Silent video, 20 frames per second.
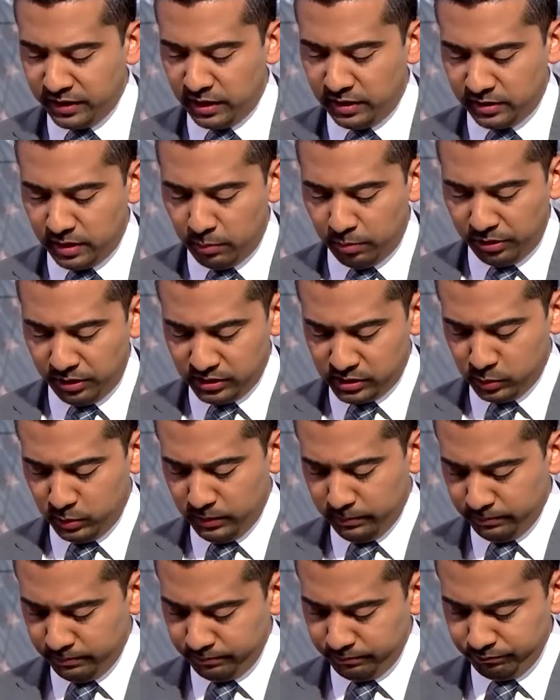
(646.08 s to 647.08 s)
said something to
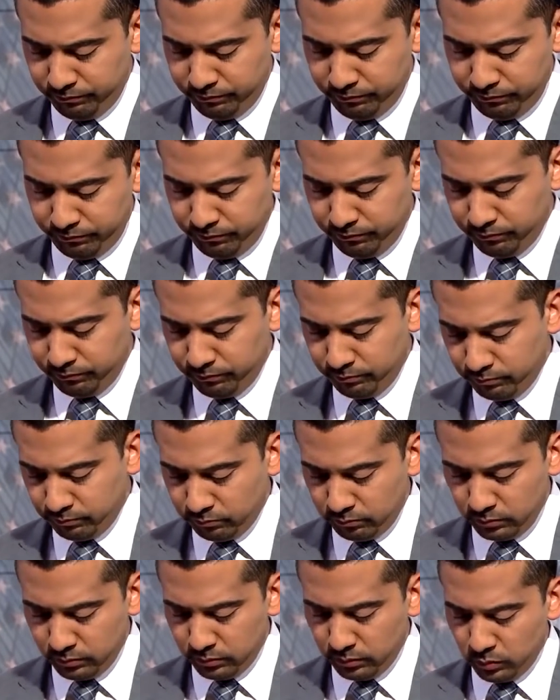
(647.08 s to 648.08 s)
him.
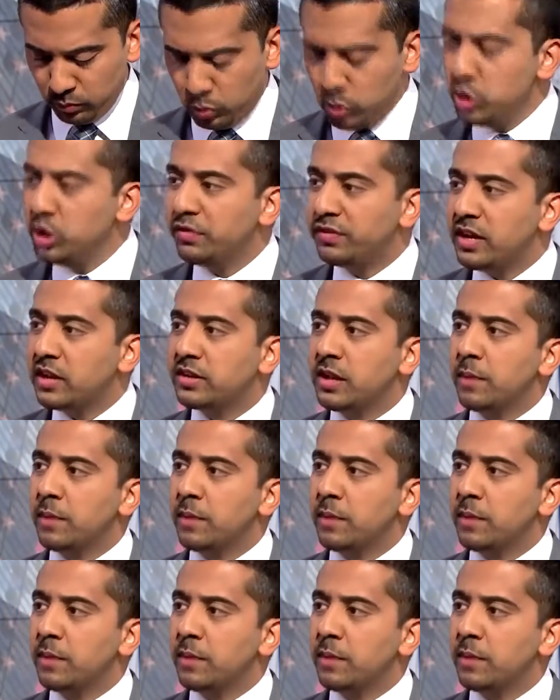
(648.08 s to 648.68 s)
Wouldn't you have said